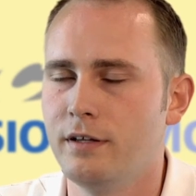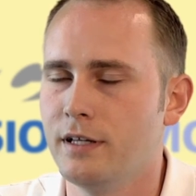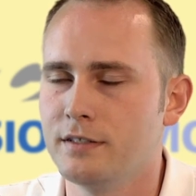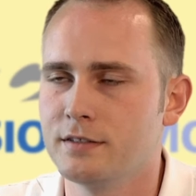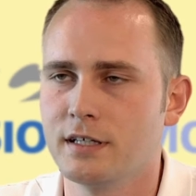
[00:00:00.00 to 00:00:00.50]

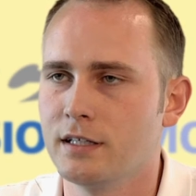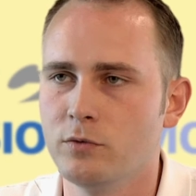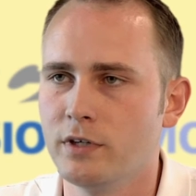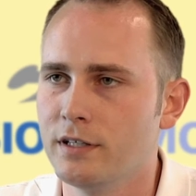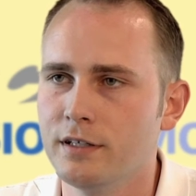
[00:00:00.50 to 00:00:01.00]
that's
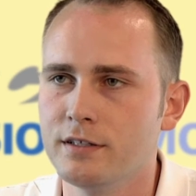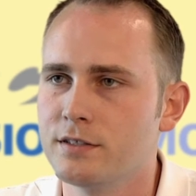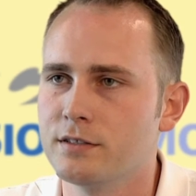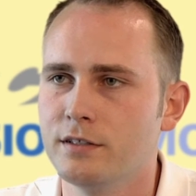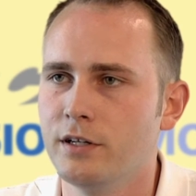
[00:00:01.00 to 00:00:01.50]
exactly what it
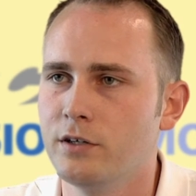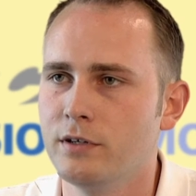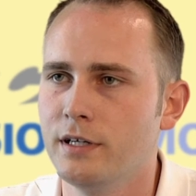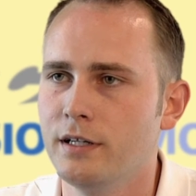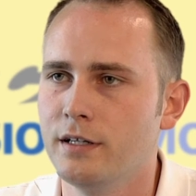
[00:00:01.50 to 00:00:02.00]
does,
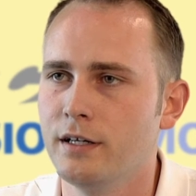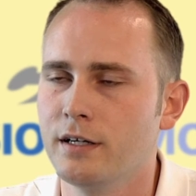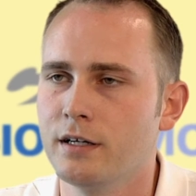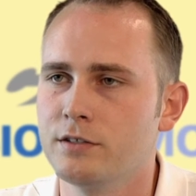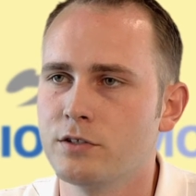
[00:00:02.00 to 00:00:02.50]
and
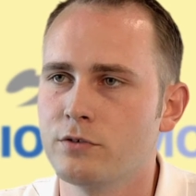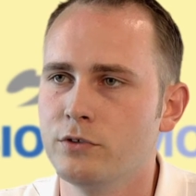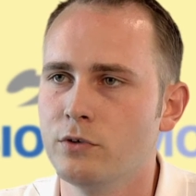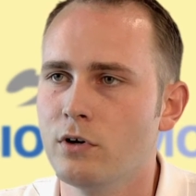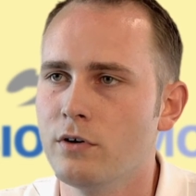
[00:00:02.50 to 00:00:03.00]
it cuts
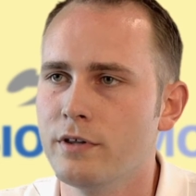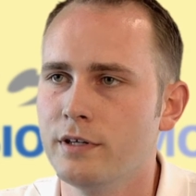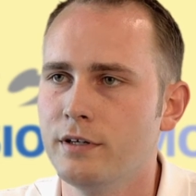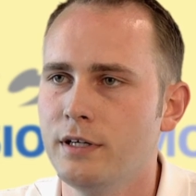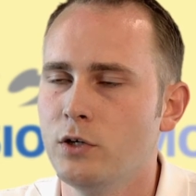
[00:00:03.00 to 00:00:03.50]
through
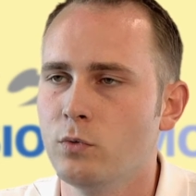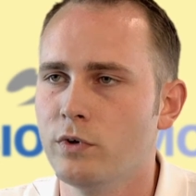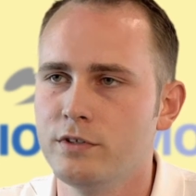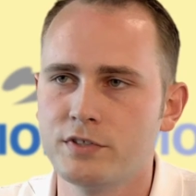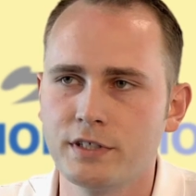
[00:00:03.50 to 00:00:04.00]
all
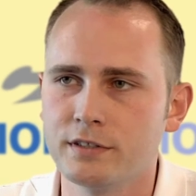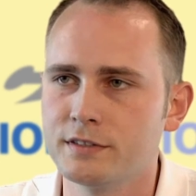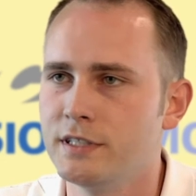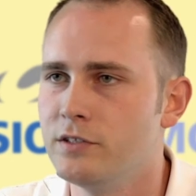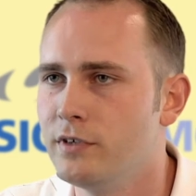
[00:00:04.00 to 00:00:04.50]
what you see on
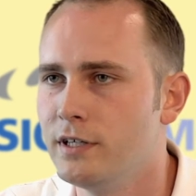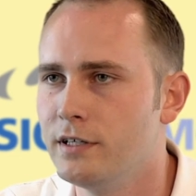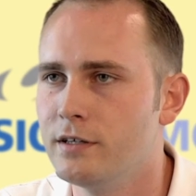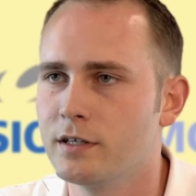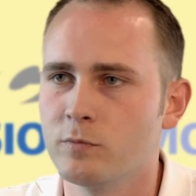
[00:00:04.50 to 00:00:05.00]

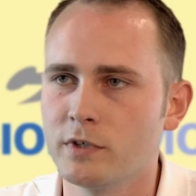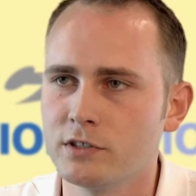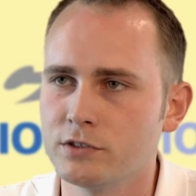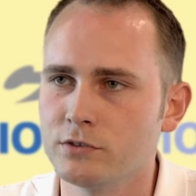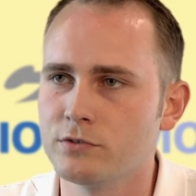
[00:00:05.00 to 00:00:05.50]
TV, the
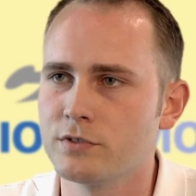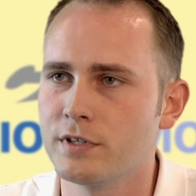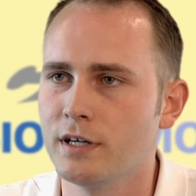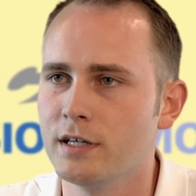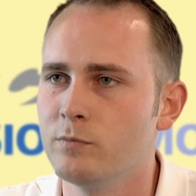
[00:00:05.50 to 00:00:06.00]
commercials,
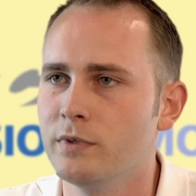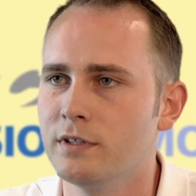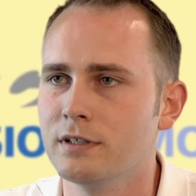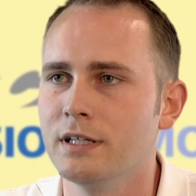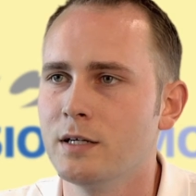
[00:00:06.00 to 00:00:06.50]
the hype
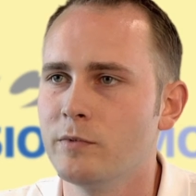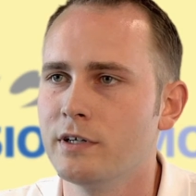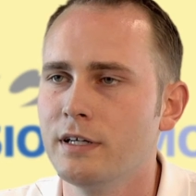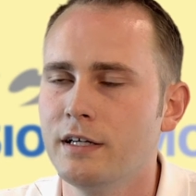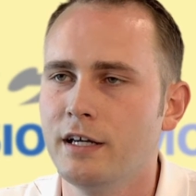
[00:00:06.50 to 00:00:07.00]
and the
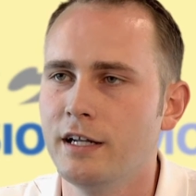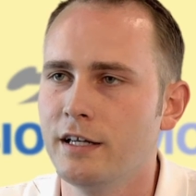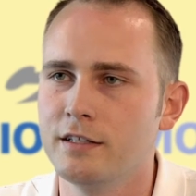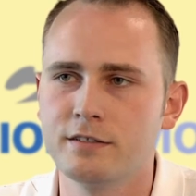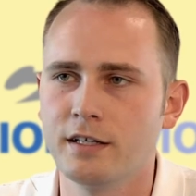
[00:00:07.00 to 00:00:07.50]
glamour, and
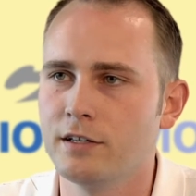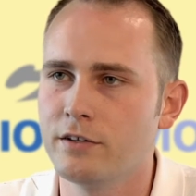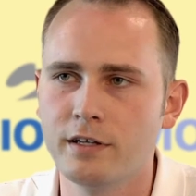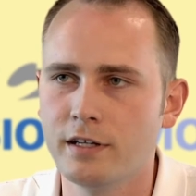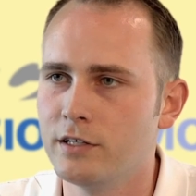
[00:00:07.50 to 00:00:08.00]
it gets down
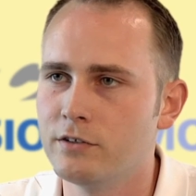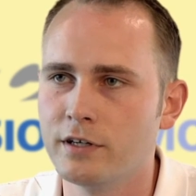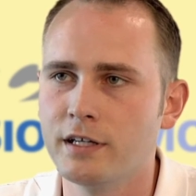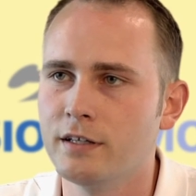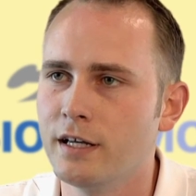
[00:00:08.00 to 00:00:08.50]
to the
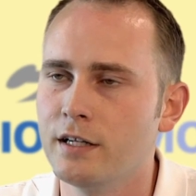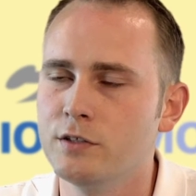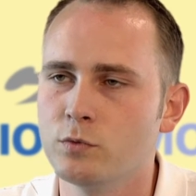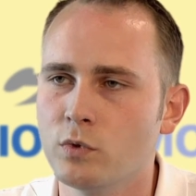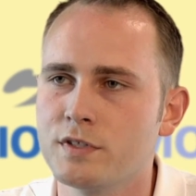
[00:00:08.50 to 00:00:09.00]
nitty-gritty, and that
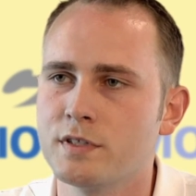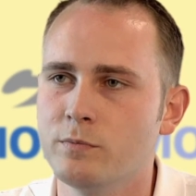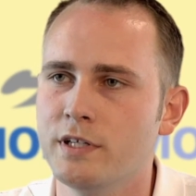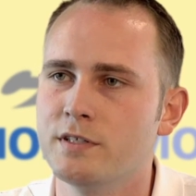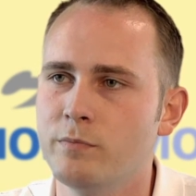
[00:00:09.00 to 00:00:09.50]
is what's
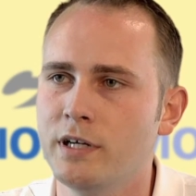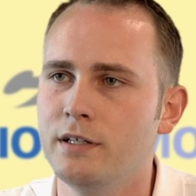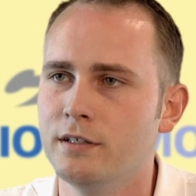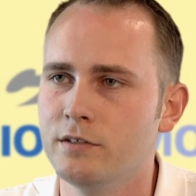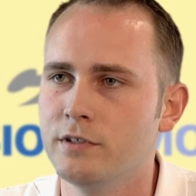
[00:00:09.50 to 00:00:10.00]
somebody's
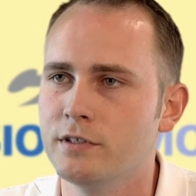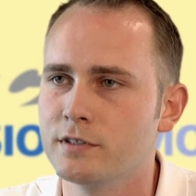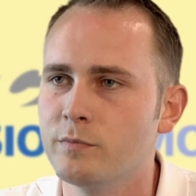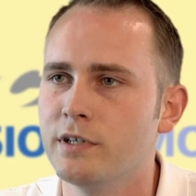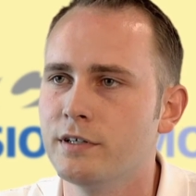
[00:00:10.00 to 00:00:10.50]
opinion of their
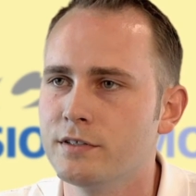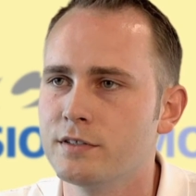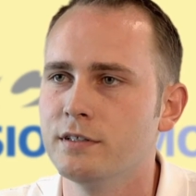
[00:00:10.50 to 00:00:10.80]
experience